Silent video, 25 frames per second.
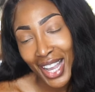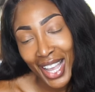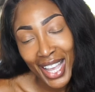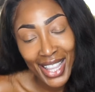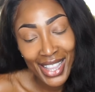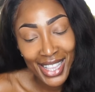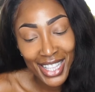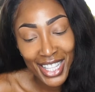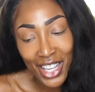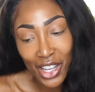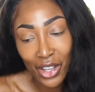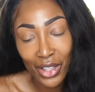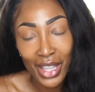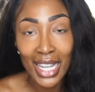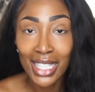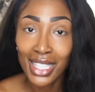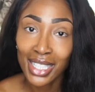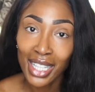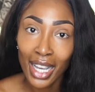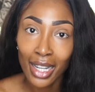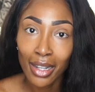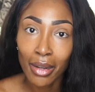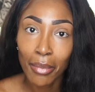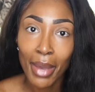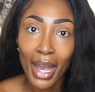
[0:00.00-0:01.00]
And so that's
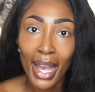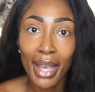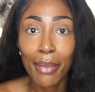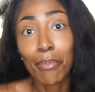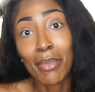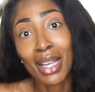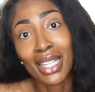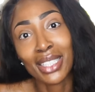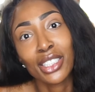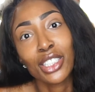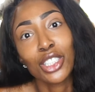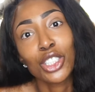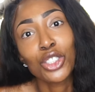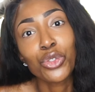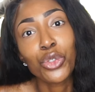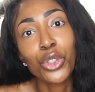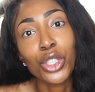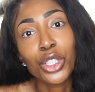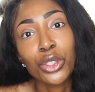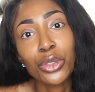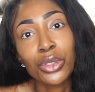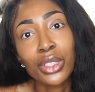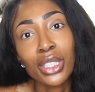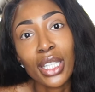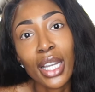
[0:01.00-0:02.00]
kind of my message for
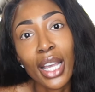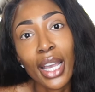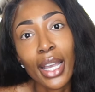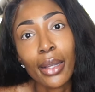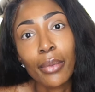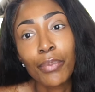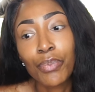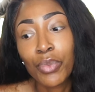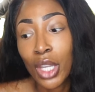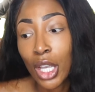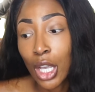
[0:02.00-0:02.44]
you today.